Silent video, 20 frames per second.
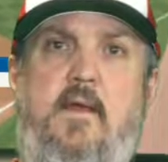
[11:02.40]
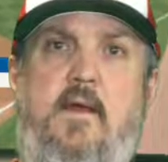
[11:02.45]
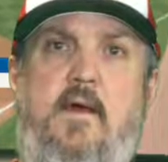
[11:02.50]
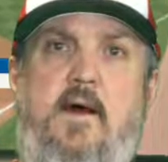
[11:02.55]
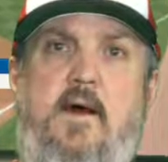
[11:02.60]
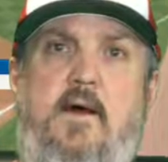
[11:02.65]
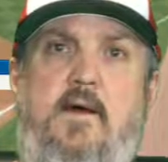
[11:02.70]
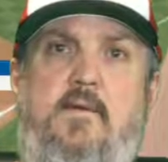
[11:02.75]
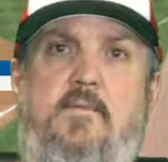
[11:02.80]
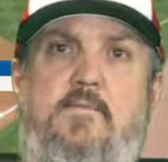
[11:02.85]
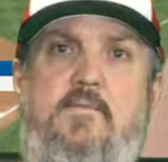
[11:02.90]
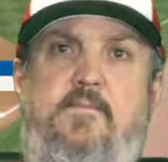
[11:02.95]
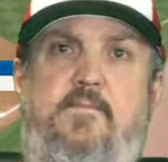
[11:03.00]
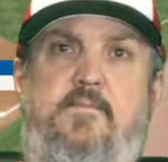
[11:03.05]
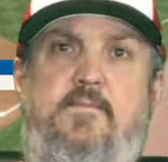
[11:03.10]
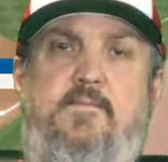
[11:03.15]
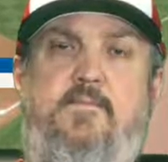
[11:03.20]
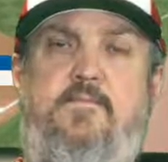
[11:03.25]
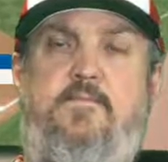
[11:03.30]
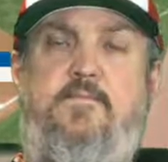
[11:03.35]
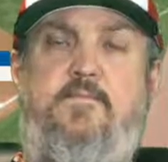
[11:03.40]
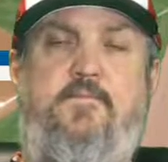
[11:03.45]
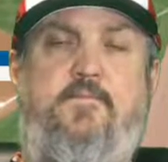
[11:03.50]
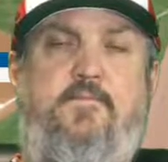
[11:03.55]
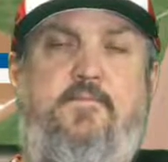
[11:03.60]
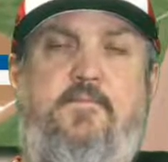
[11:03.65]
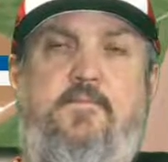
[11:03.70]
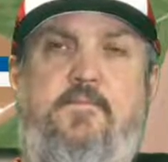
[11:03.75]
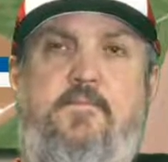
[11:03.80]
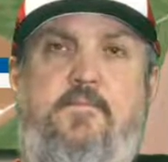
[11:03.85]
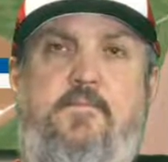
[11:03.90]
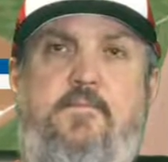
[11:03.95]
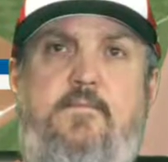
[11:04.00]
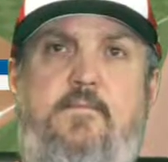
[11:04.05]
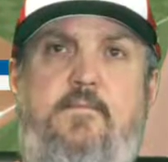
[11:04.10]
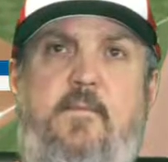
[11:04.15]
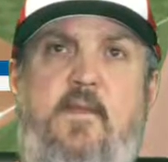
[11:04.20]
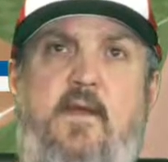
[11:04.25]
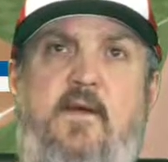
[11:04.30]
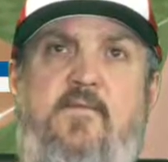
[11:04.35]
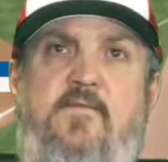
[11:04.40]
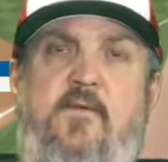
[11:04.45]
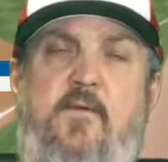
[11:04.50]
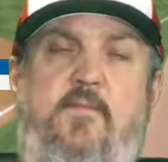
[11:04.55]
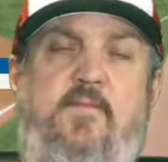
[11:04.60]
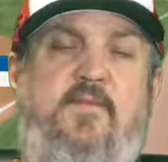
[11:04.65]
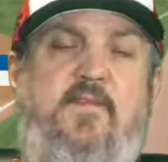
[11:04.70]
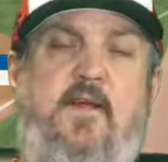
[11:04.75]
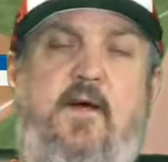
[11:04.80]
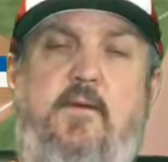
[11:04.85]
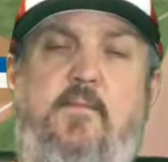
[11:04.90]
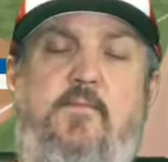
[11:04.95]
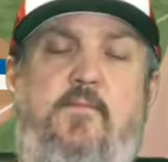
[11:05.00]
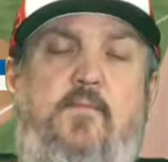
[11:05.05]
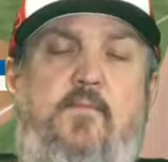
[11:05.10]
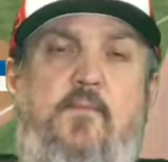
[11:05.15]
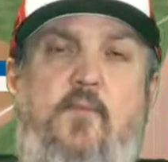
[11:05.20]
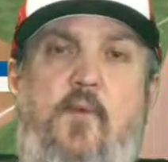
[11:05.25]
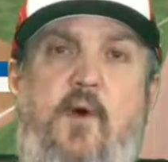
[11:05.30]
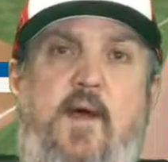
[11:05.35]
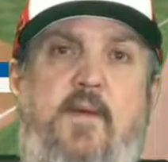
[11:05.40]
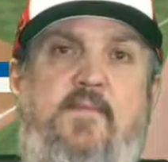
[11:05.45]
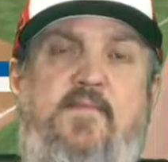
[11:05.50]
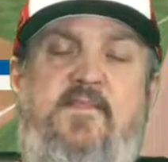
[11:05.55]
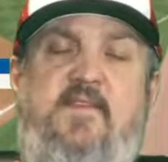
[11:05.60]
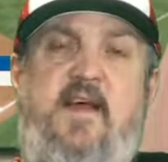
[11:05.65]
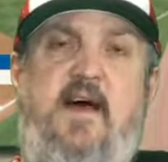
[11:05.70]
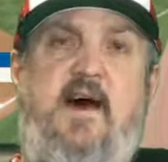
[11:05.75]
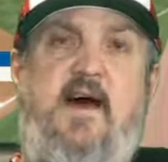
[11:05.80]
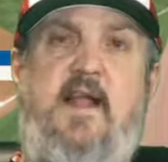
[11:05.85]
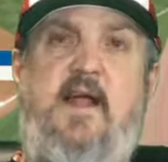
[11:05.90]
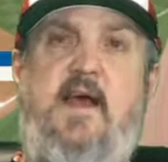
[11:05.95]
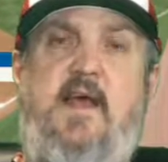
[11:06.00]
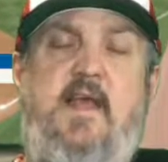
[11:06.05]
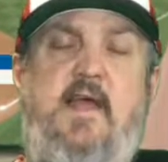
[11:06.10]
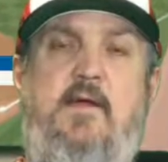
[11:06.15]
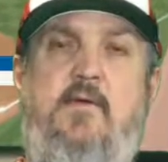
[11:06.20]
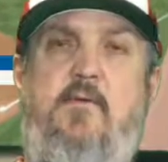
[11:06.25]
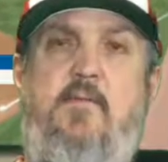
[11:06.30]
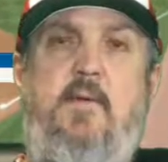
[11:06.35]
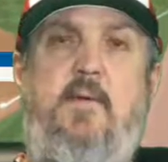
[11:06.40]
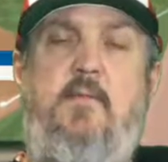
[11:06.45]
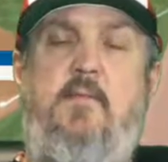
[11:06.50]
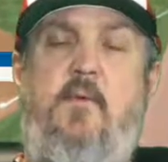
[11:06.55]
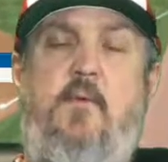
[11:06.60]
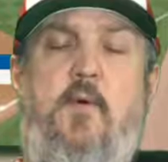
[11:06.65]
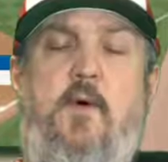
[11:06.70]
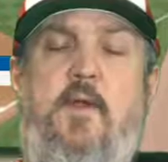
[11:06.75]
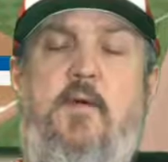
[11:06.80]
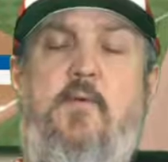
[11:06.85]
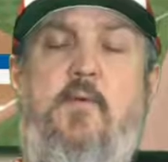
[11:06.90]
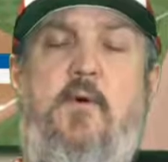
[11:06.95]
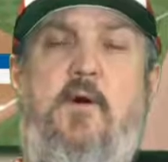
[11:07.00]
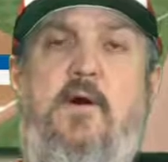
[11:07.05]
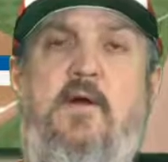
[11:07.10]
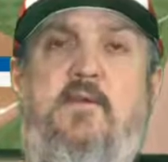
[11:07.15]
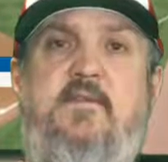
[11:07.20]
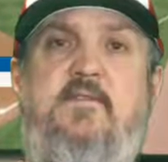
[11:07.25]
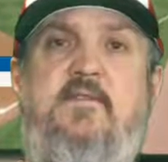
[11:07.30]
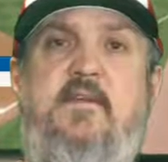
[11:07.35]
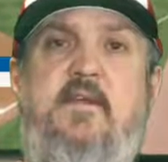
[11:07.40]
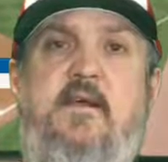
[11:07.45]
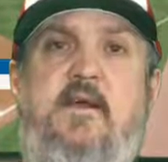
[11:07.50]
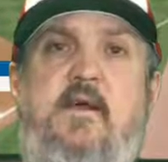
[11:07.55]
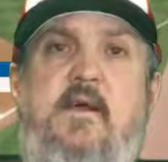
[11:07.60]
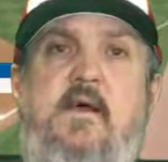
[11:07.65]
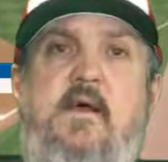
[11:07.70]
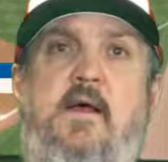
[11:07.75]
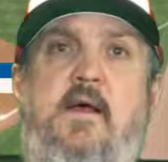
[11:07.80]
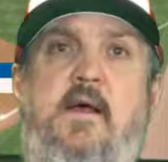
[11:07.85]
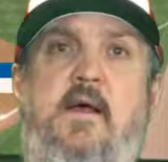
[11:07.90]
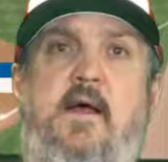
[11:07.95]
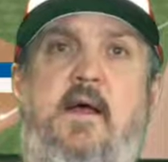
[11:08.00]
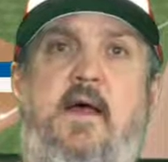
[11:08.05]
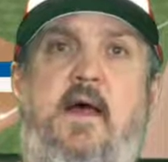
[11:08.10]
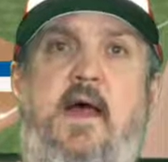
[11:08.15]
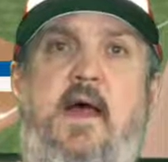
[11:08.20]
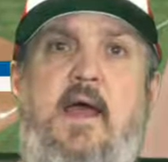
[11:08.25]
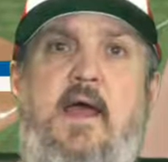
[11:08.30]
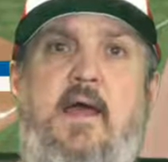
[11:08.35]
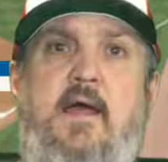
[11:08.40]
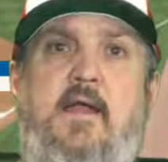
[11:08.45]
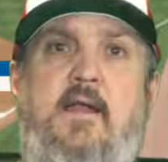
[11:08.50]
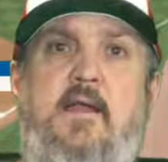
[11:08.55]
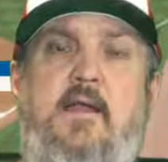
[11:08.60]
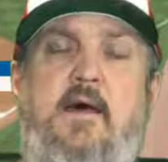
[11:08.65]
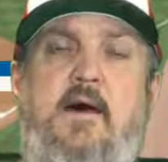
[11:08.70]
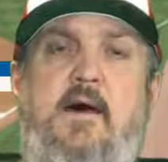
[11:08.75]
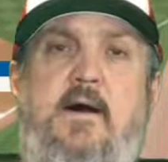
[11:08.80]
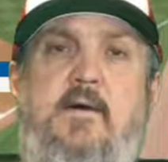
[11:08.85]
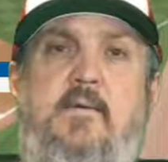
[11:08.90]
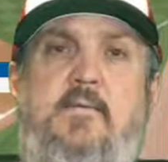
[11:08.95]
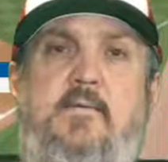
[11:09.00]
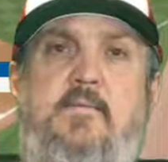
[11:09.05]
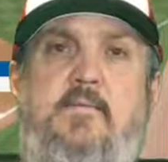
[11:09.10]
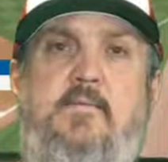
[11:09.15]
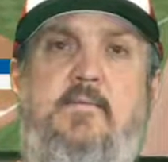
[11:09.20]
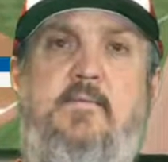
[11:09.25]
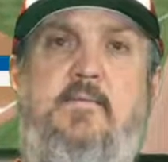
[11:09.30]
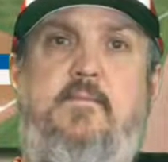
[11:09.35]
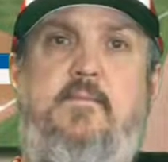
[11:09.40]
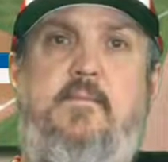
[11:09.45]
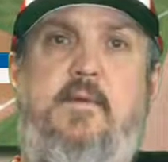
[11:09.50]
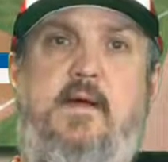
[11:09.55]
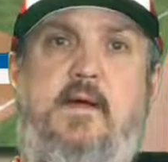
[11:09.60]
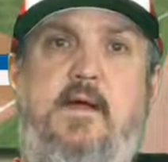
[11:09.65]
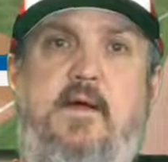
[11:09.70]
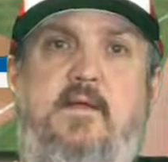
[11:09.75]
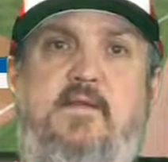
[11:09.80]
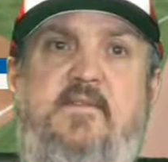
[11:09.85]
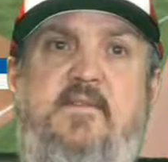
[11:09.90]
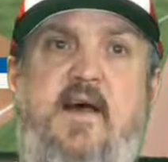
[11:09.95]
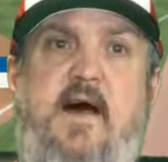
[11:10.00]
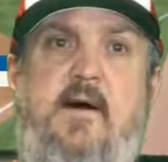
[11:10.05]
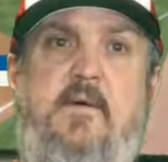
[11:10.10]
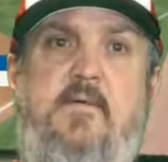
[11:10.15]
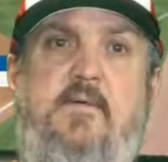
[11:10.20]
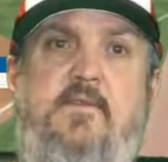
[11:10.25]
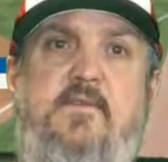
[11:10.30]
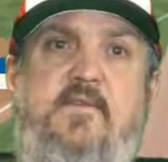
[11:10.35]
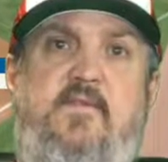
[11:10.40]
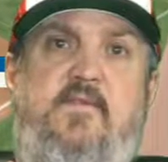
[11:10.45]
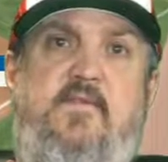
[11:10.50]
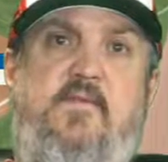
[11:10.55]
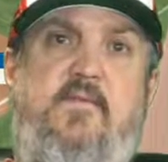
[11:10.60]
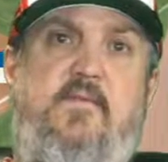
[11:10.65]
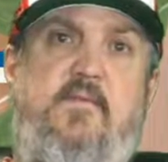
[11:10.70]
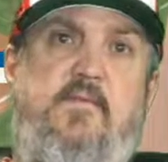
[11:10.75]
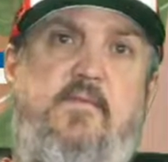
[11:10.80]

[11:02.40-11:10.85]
from some website, I can't remember what it was, and because I was